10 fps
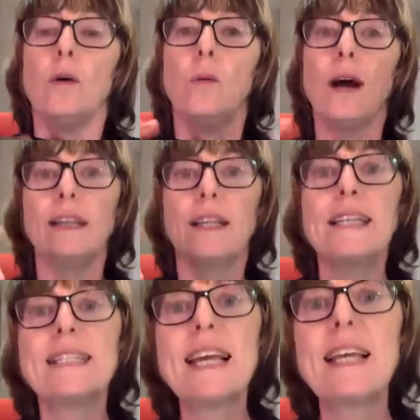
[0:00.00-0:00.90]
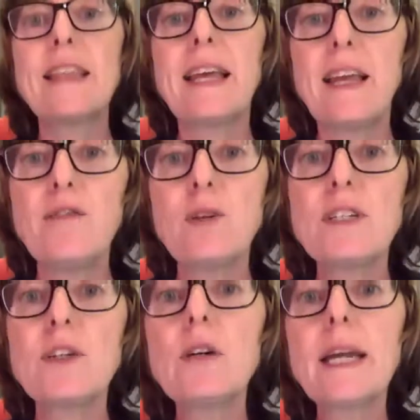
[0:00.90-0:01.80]
let's say that if
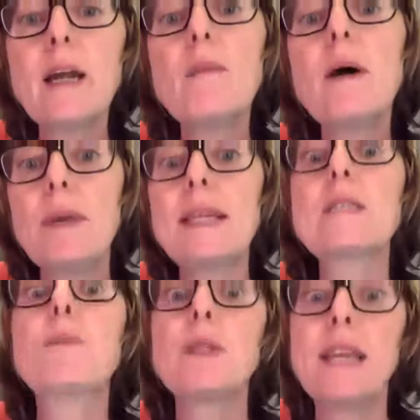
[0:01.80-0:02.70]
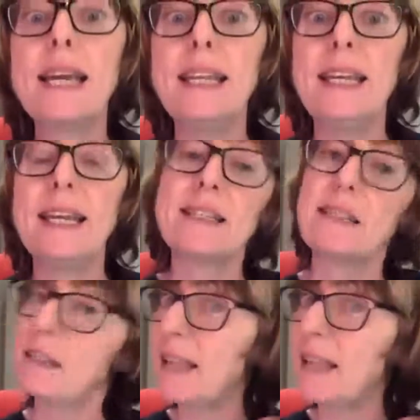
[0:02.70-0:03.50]
we're talking about being spontaneous,